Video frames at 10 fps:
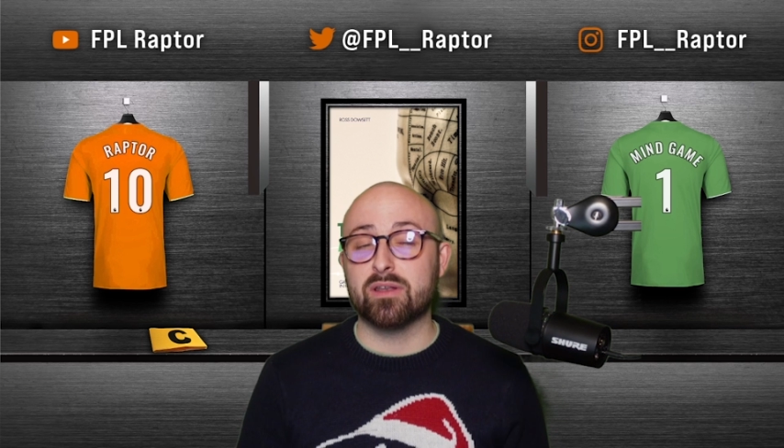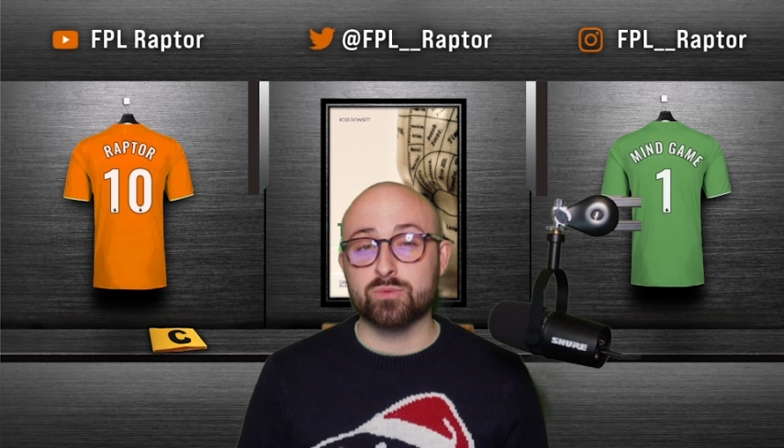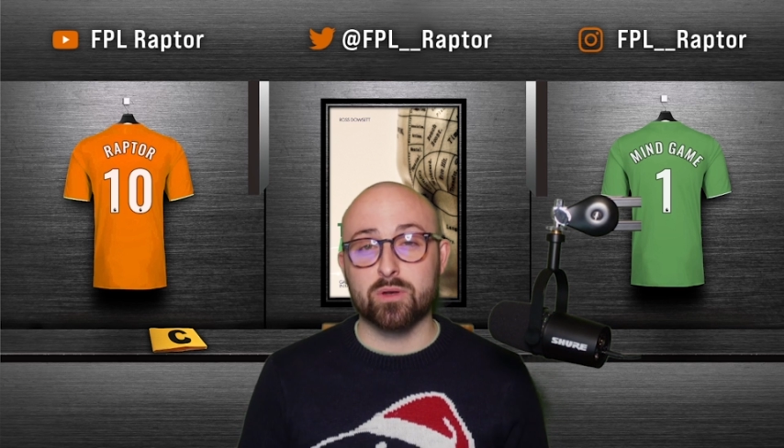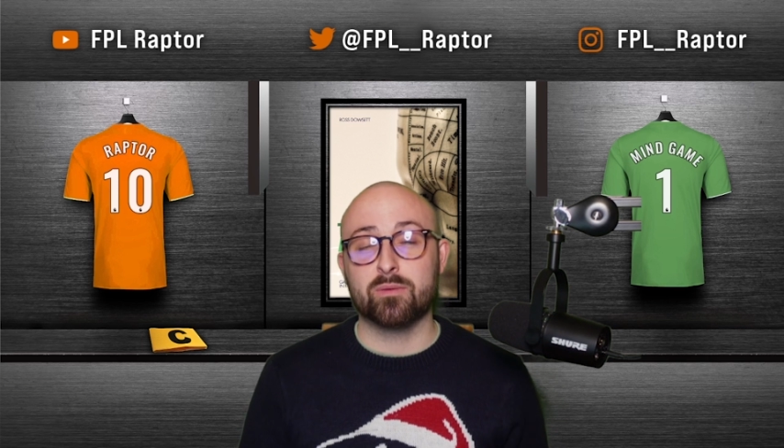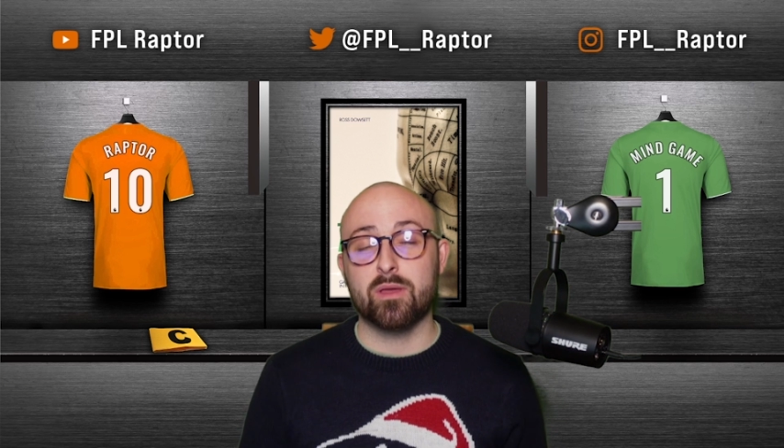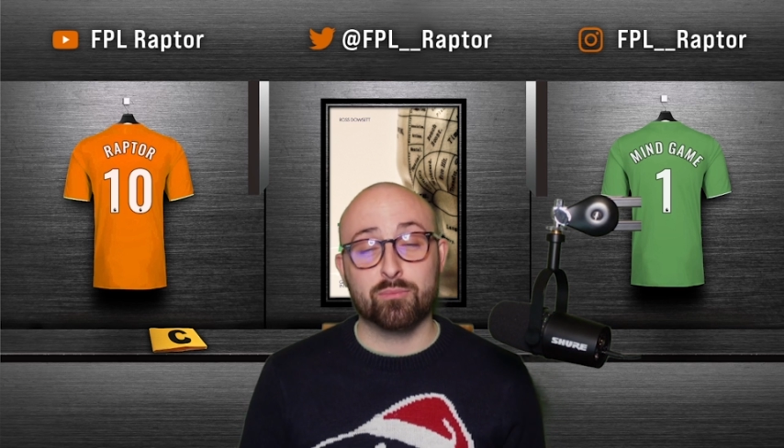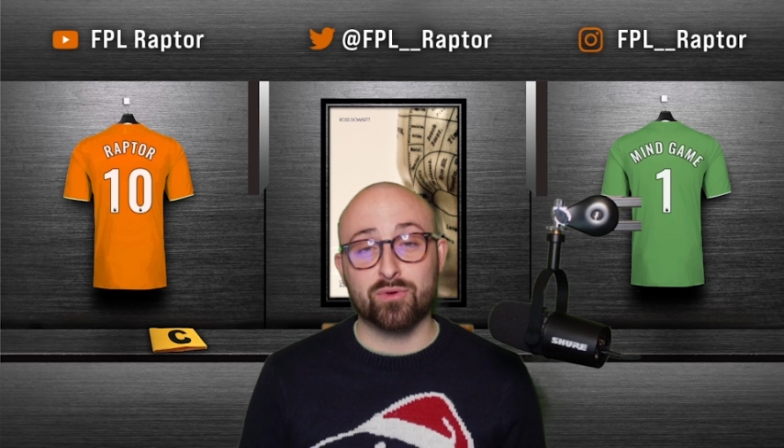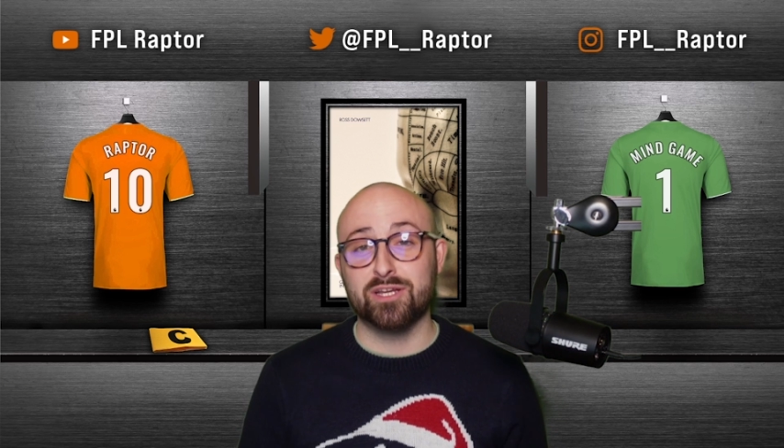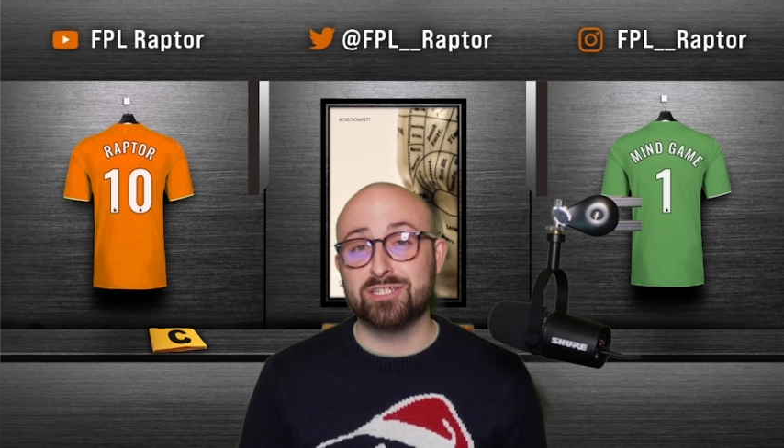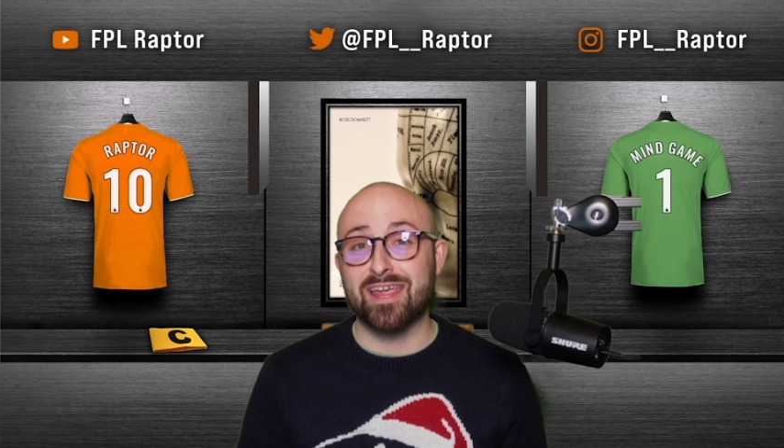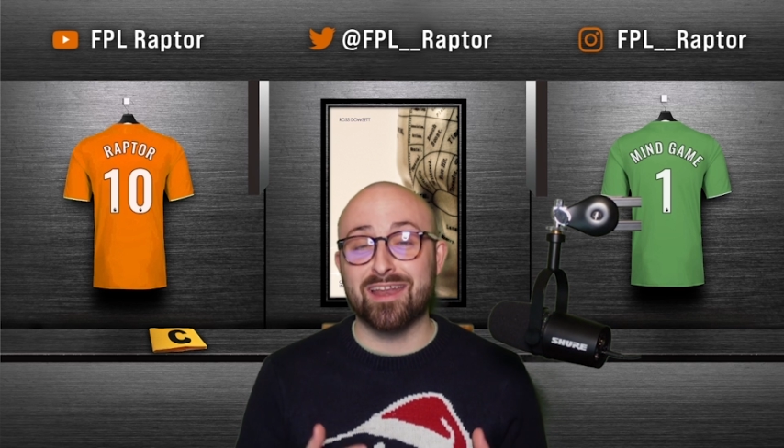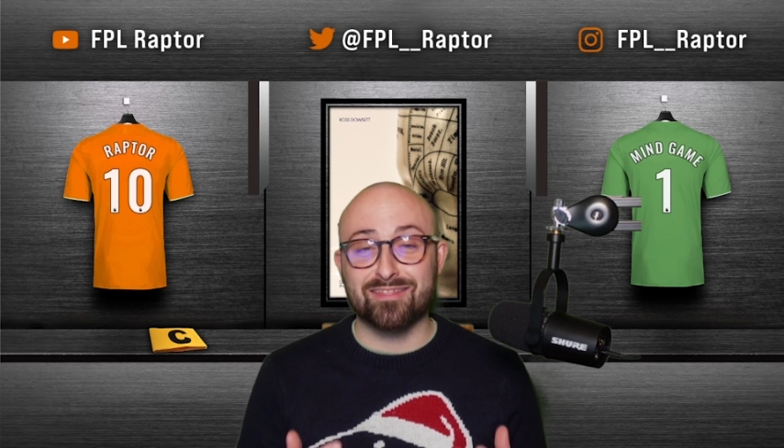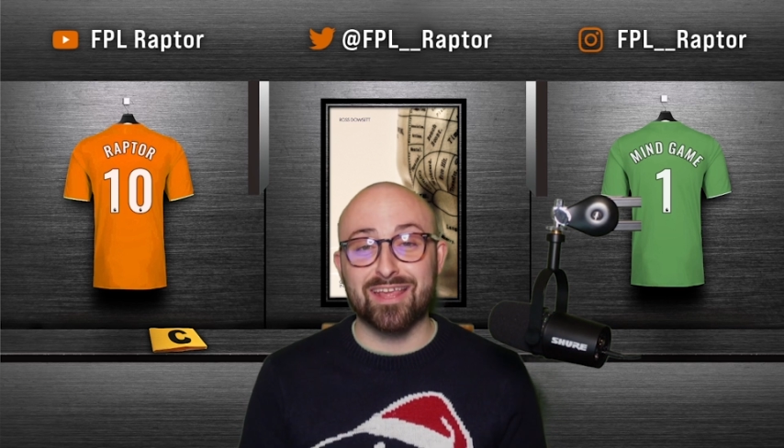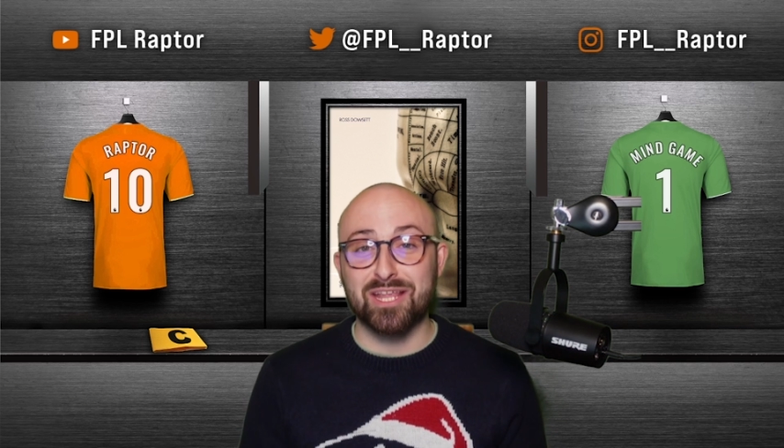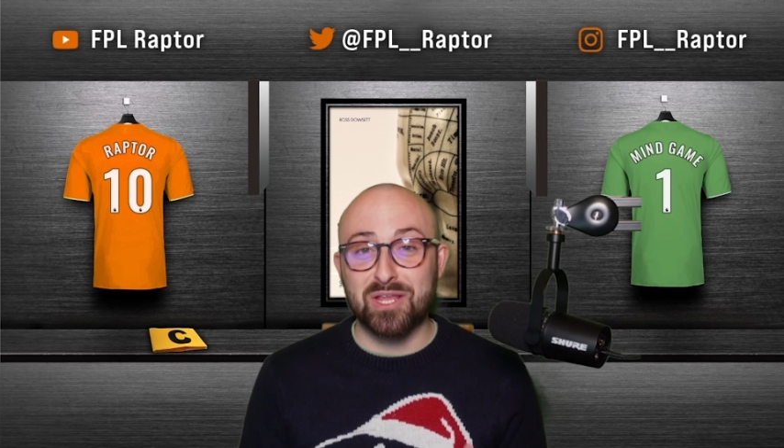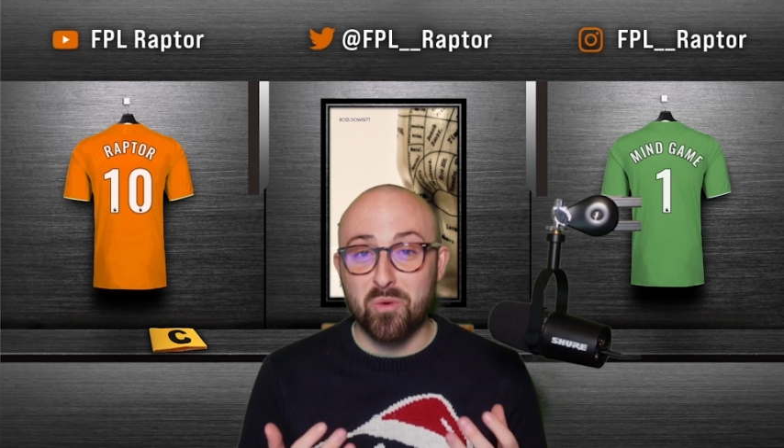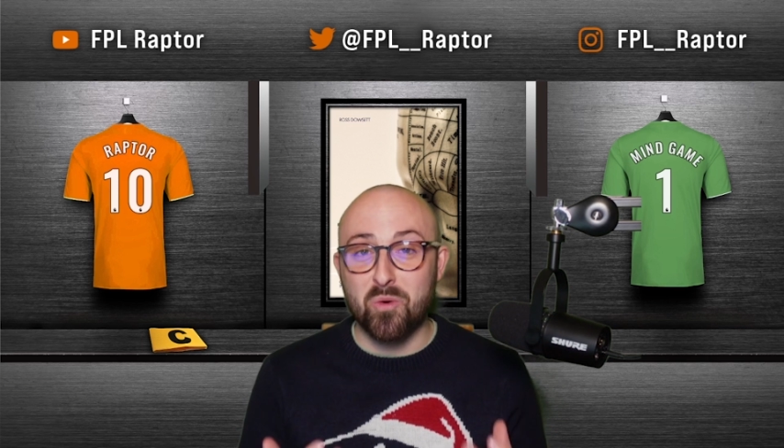And I just want to appreciate and thank you